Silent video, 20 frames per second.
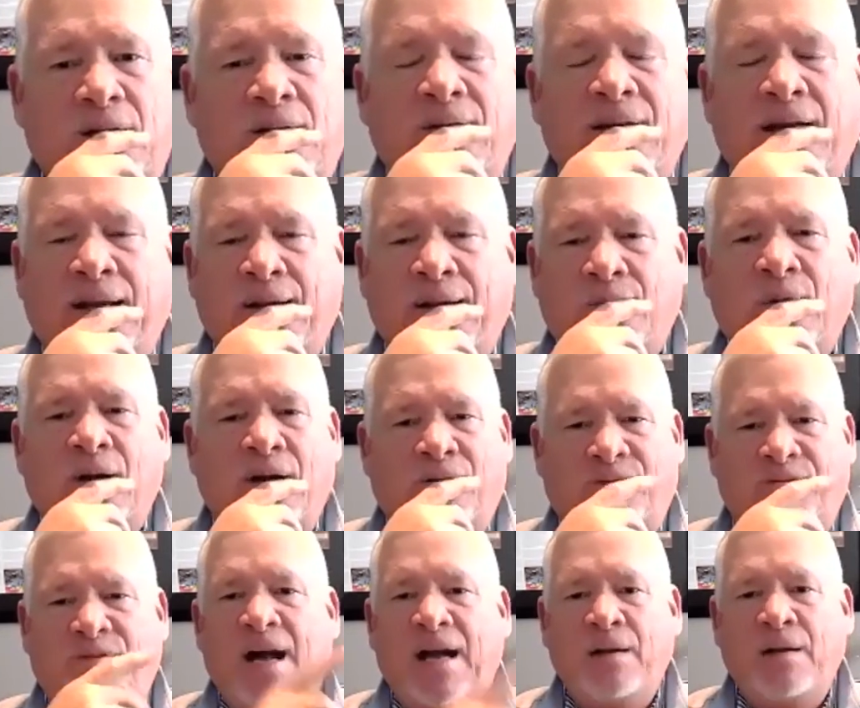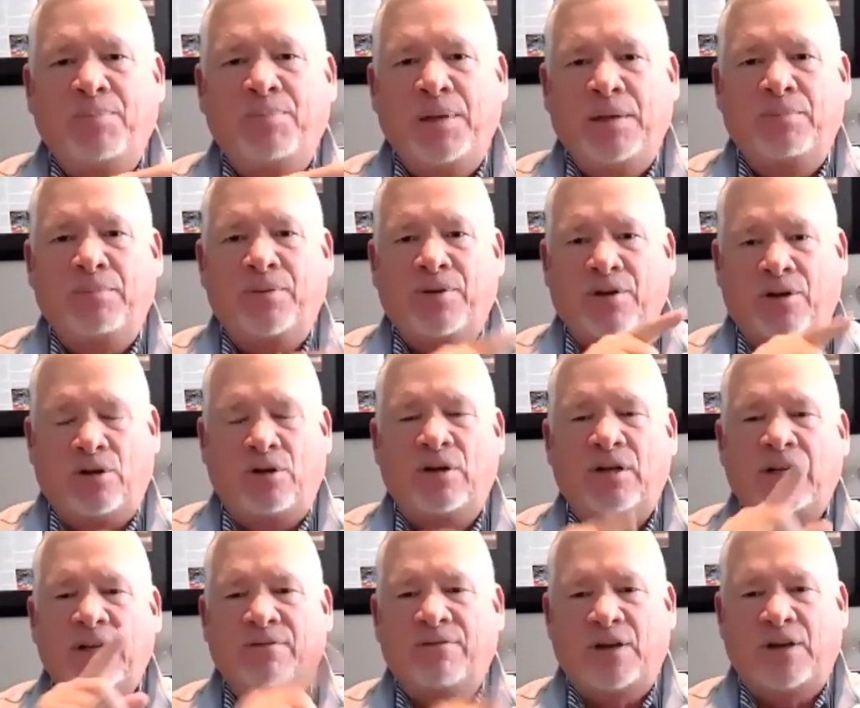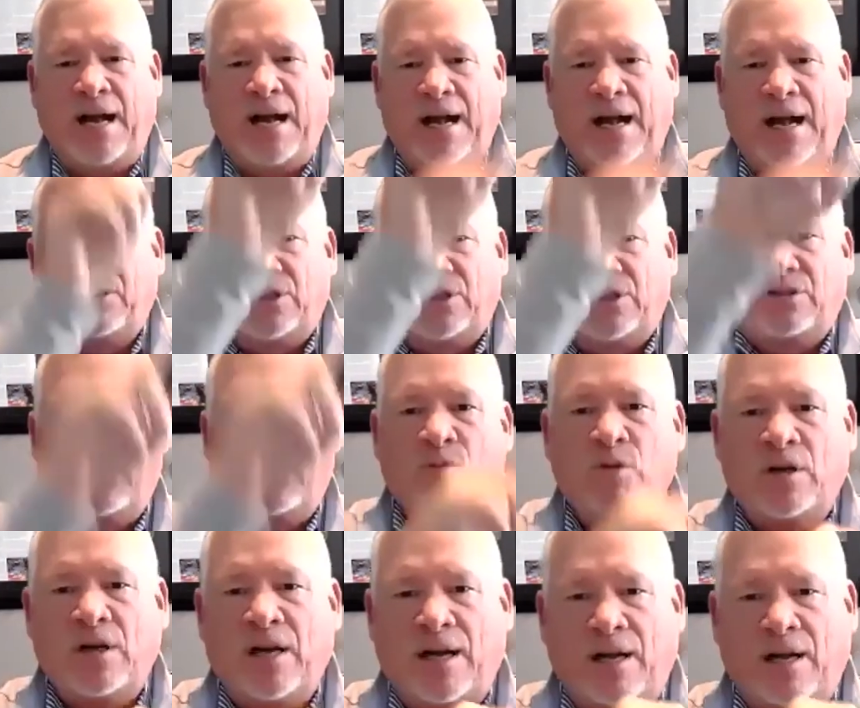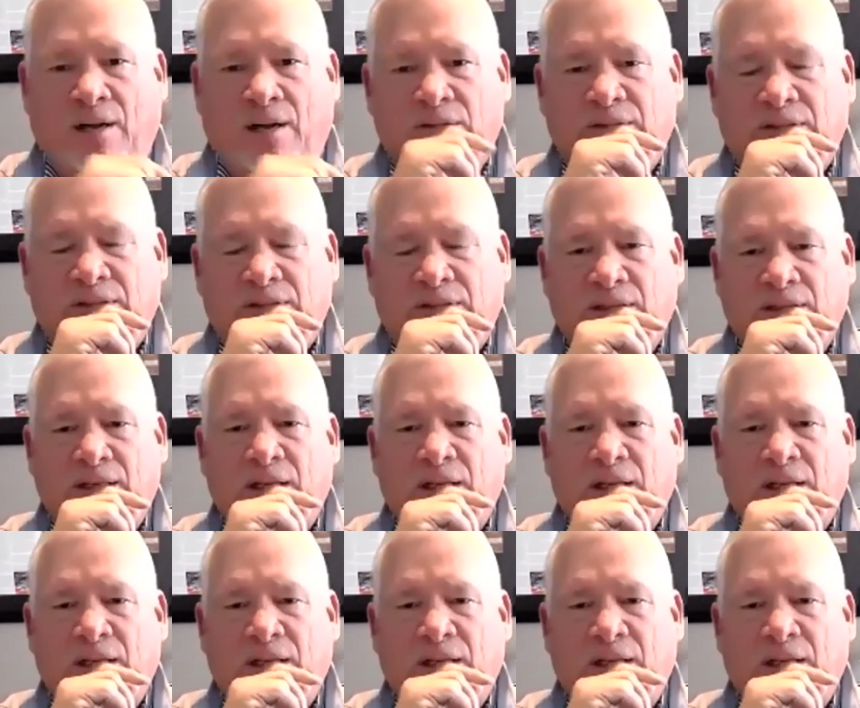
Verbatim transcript: Okay, well, find people that are looking for houses somewhere else.